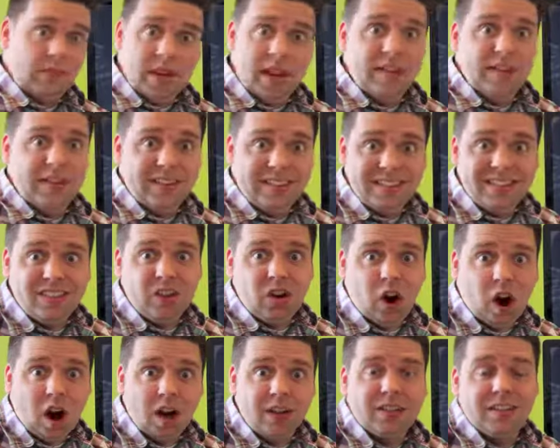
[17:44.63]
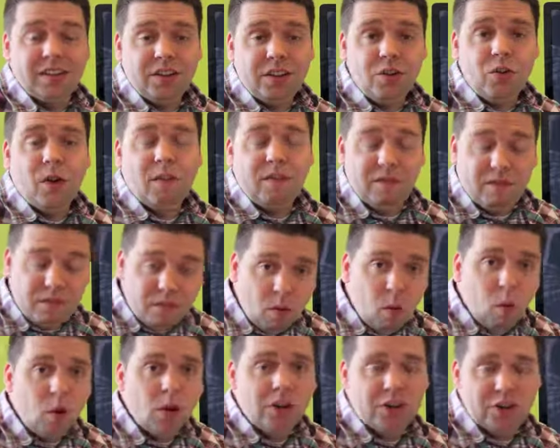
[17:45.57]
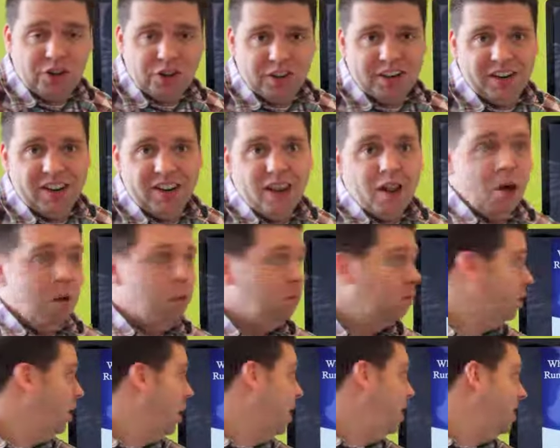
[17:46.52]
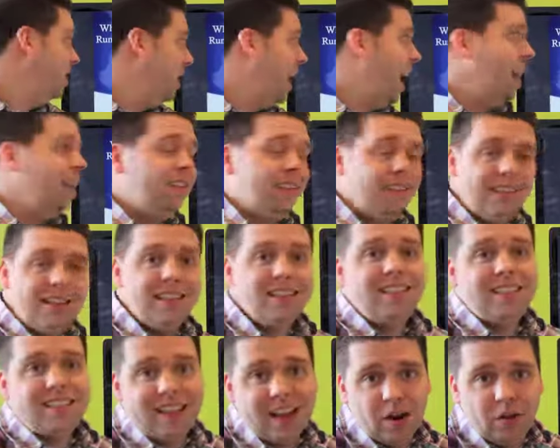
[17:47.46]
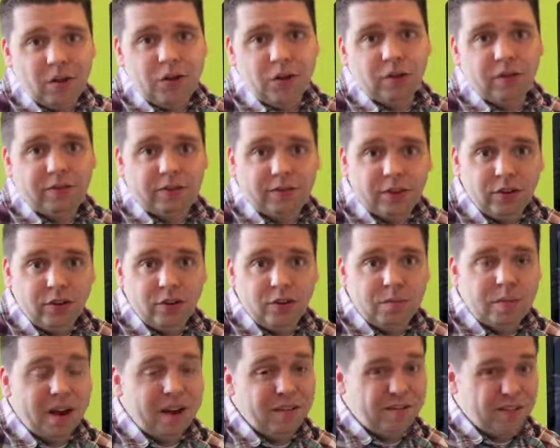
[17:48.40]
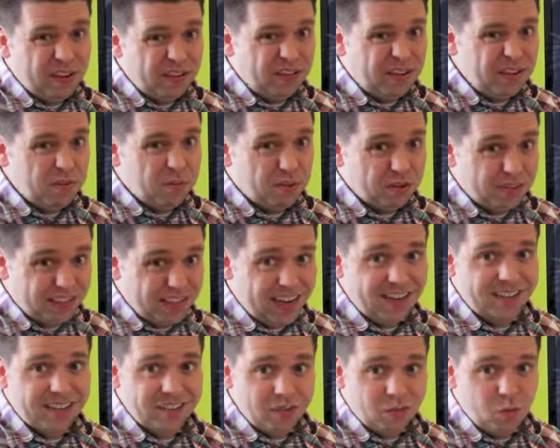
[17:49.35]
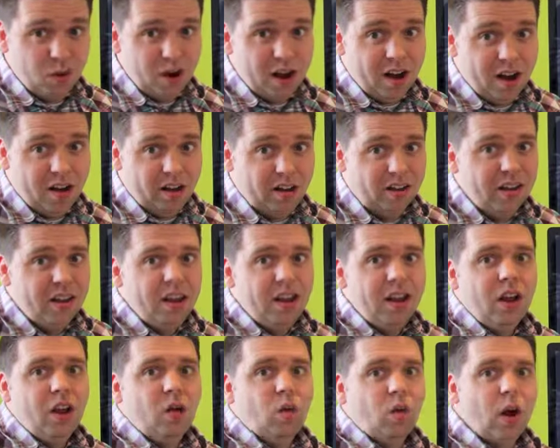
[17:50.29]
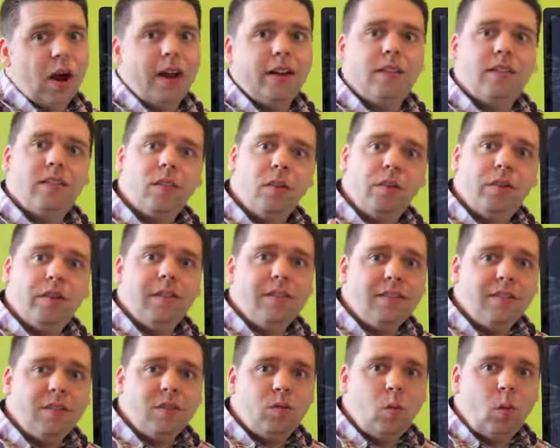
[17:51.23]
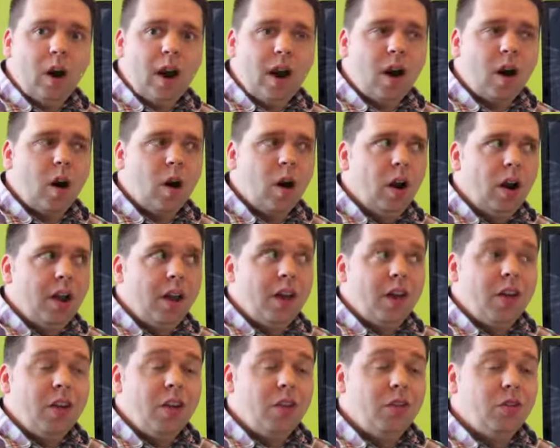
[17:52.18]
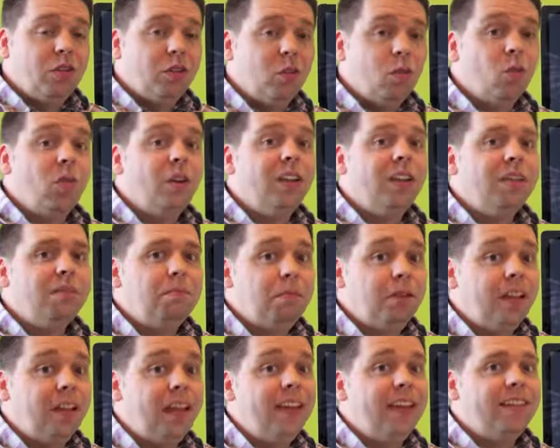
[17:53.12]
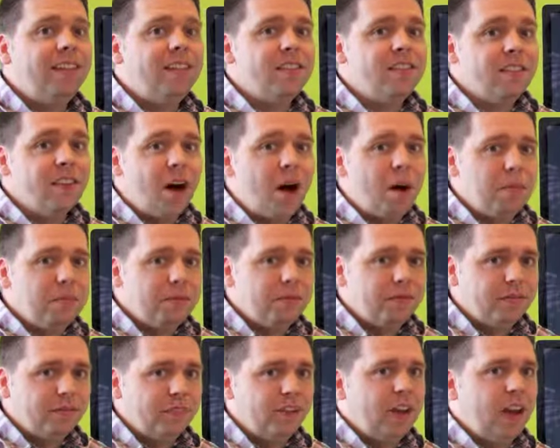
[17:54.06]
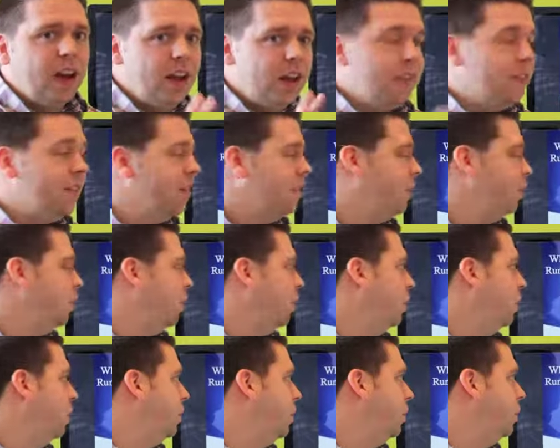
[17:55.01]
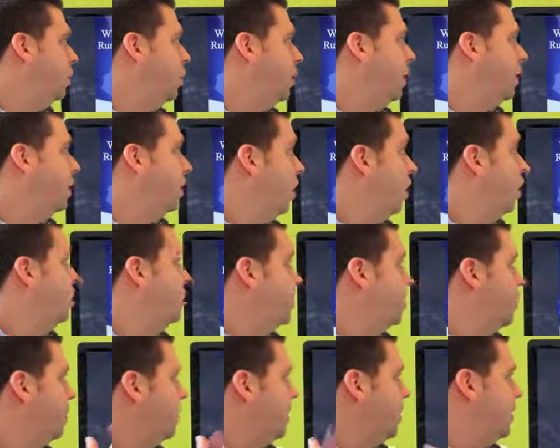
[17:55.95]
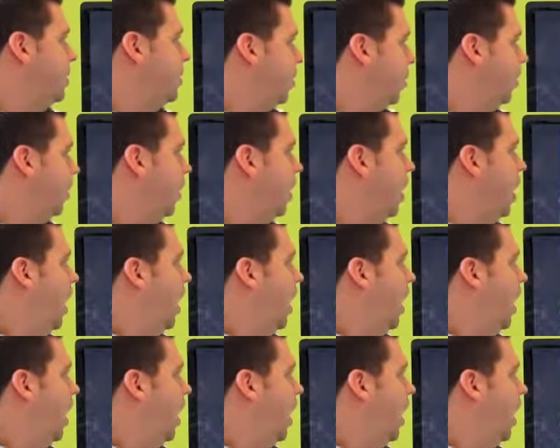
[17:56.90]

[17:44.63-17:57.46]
this is costing you a fortune. Plus, you had to discount your food by 50% as well, right? So this is where you can really play this up, okay? And this is where you would do this. So, Mr. Business Owner,